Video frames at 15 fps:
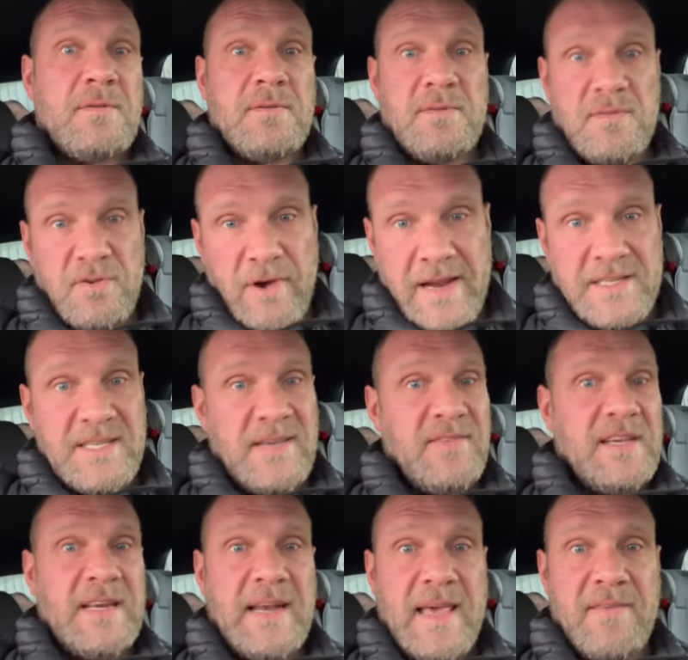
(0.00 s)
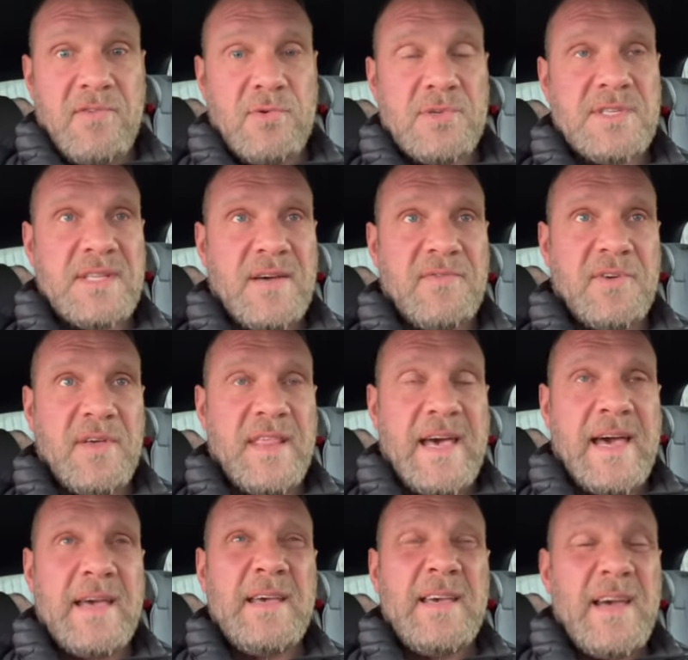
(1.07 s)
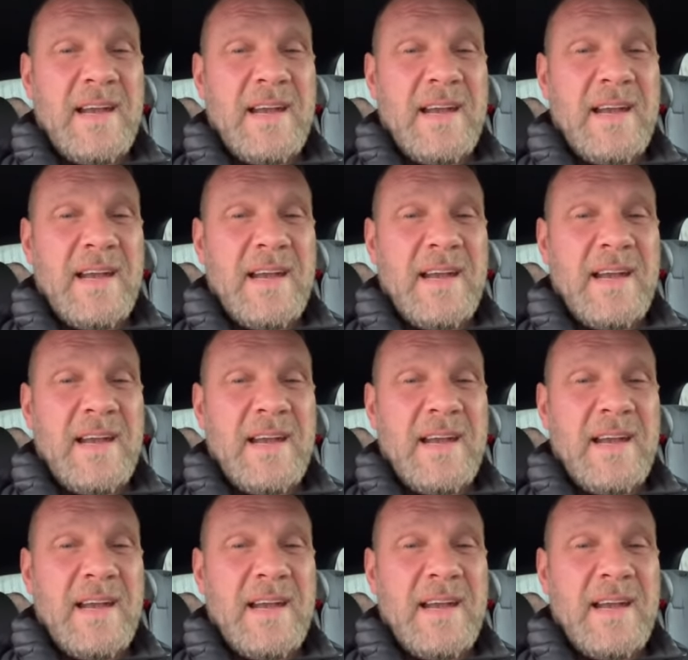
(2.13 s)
your activity level, stuff like that,